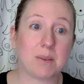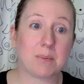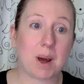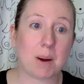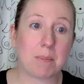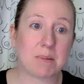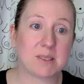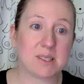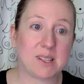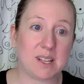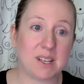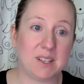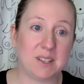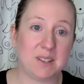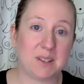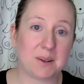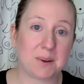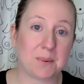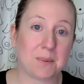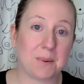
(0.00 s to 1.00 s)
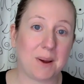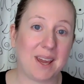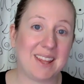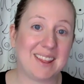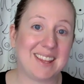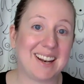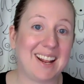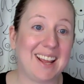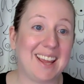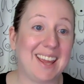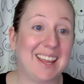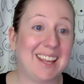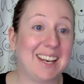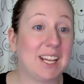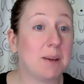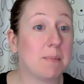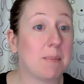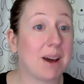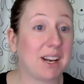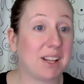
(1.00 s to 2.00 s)
represented in a way that
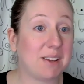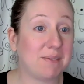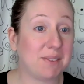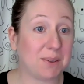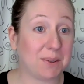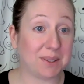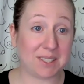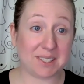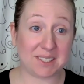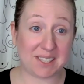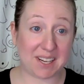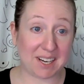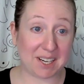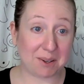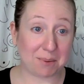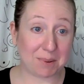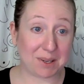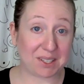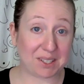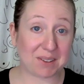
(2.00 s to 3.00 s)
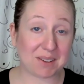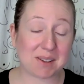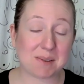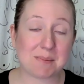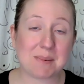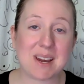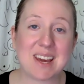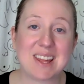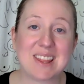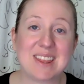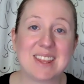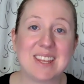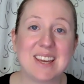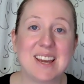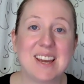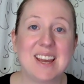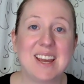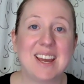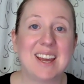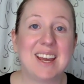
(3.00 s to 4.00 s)
anybody viewing the data would agree with.
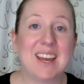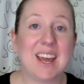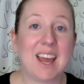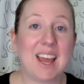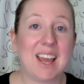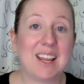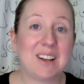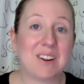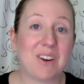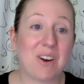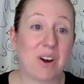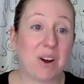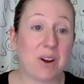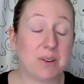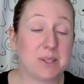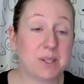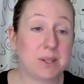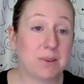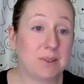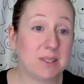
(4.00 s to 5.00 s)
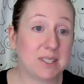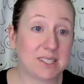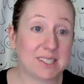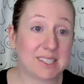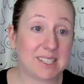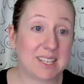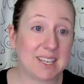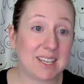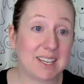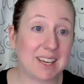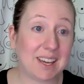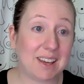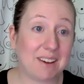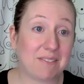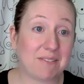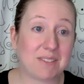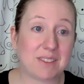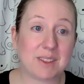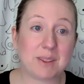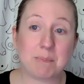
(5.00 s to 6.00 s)
And also to see if
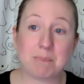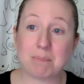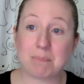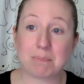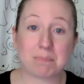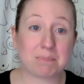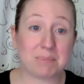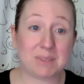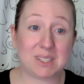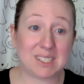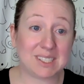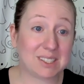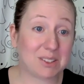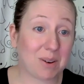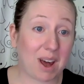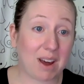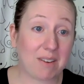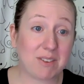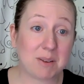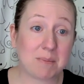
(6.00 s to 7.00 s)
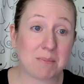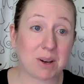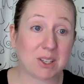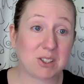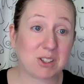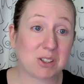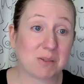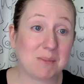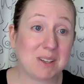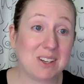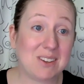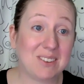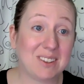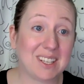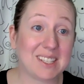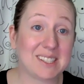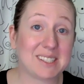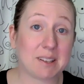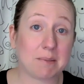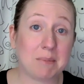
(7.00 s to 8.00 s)
this graphing pressure meter
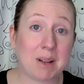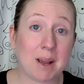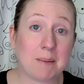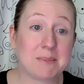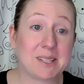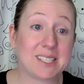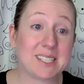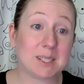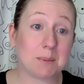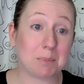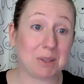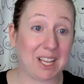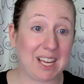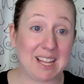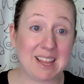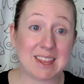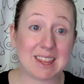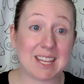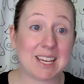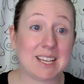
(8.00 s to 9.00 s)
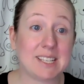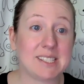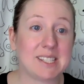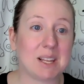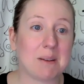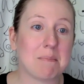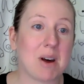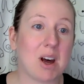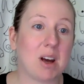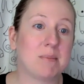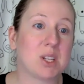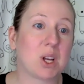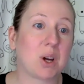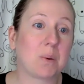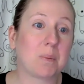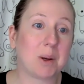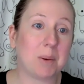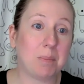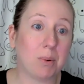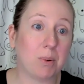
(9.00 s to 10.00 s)
can sometimes explain things that moms
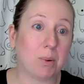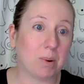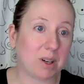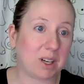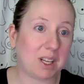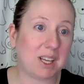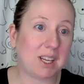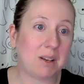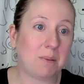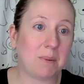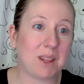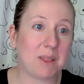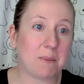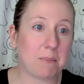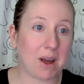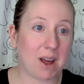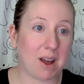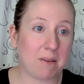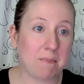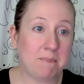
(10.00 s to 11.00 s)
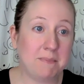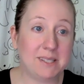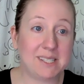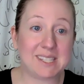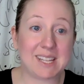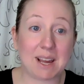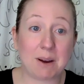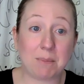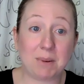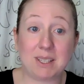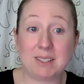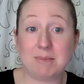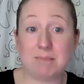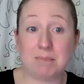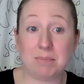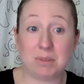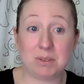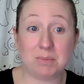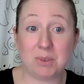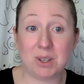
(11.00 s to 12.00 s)
are reporting with pumps that we
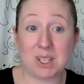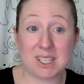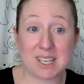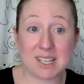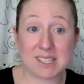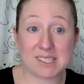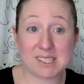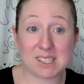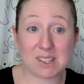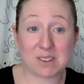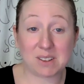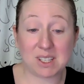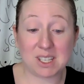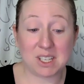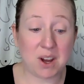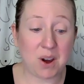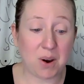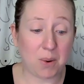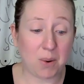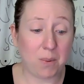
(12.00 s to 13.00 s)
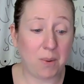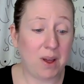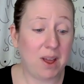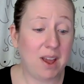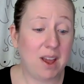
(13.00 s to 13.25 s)
wouldn't necessarily know.